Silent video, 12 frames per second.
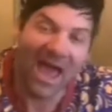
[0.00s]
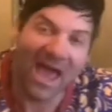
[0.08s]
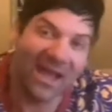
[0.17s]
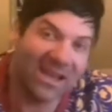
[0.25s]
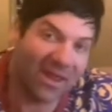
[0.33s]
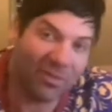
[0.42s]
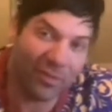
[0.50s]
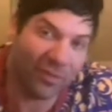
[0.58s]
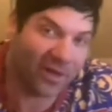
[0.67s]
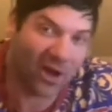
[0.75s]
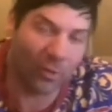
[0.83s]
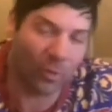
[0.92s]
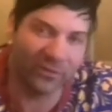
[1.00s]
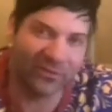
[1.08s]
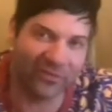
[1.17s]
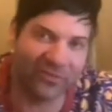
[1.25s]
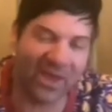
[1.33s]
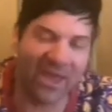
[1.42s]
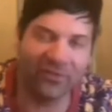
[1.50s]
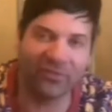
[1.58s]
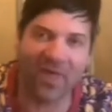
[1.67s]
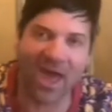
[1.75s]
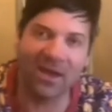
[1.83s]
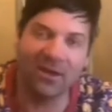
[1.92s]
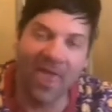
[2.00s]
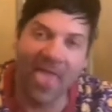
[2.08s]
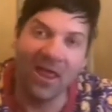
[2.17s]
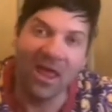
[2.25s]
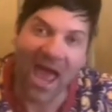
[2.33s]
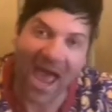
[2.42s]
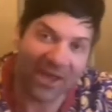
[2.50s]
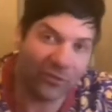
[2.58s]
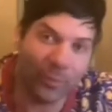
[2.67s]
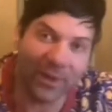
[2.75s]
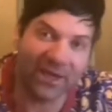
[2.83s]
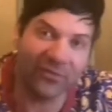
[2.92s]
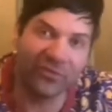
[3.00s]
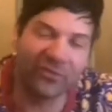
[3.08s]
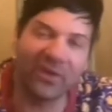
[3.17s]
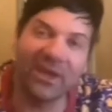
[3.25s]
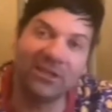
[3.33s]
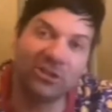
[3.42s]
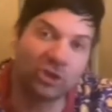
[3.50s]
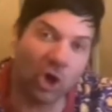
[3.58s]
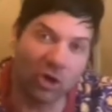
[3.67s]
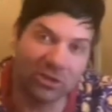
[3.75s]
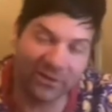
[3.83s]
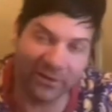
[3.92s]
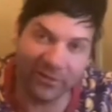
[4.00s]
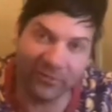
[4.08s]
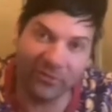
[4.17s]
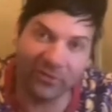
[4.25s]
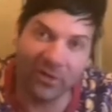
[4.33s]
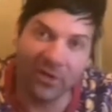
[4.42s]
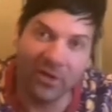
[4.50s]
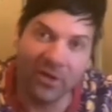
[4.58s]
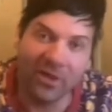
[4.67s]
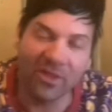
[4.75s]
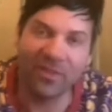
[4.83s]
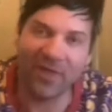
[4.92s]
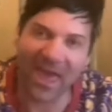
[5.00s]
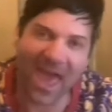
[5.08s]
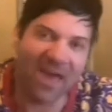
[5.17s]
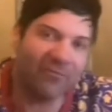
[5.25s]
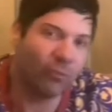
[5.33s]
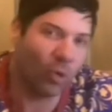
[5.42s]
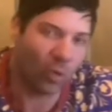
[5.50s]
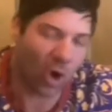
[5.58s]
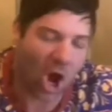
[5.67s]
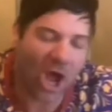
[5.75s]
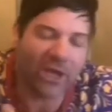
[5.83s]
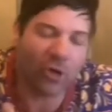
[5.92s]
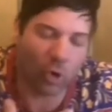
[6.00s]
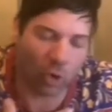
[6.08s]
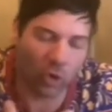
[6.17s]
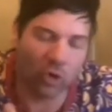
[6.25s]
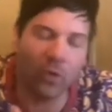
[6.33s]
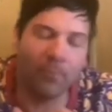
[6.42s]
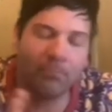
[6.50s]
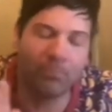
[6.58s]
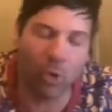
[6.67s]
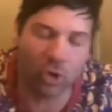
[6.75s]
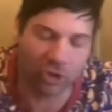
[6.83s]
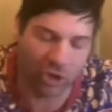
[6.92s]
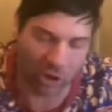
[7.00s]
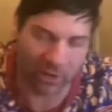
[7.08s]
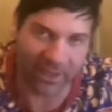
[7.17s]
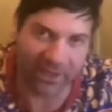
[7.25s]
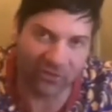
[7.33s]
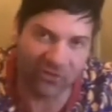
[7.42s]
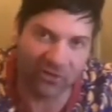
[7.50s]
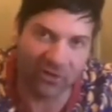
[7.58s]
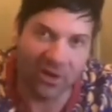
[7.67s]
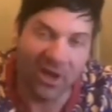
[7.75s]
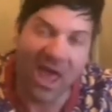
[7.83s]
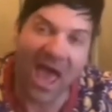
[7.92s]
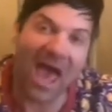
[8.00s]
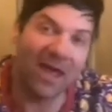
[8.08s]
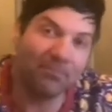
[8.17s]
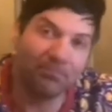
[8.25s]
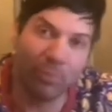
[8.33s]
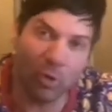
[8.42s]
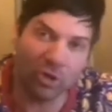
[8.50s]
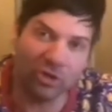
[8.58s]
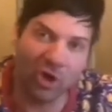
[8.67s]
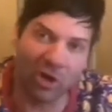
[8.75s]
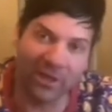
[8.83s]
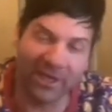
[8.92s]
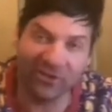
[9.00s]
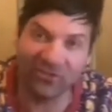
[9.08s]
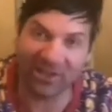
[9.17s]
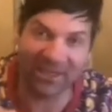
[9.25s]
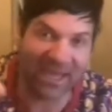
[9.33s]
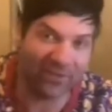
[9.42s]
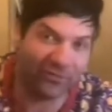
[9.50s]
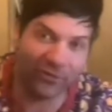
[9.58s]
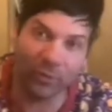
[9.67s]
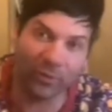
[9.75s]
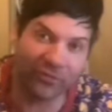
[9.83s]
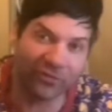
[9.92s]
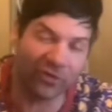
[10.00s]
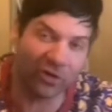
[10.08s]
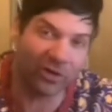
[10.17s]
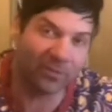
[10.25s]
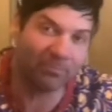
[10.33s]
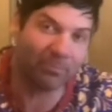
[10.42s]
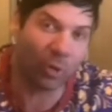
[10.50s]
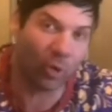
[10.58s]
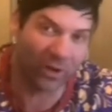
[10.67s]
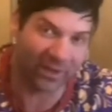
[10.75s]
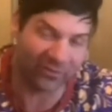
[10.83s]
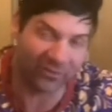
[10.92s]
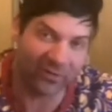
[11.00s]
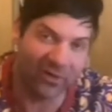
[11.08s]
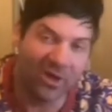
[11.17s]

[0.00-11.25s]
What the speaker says: Another thing I want to say is that, as we can see, doctors, they have what I call book knowledge. And book knowledge gets you a certain point.